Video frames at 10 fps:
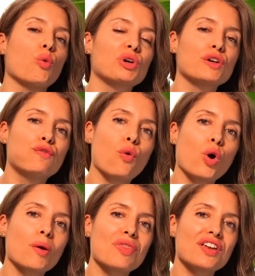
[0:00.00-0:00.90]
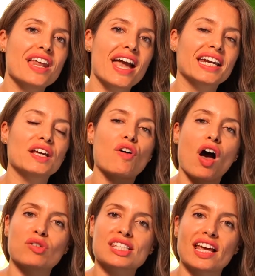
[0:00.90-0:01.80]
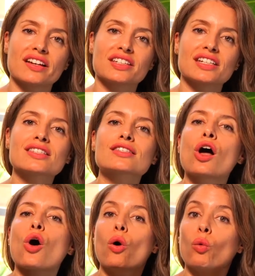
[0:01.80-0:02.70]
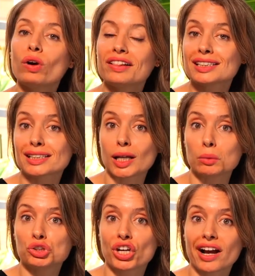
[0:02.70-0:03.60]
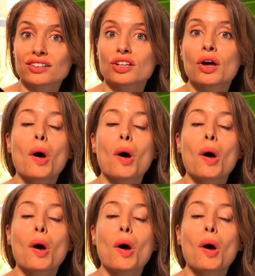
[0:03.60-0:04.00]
We form the negative of a sentence with the subject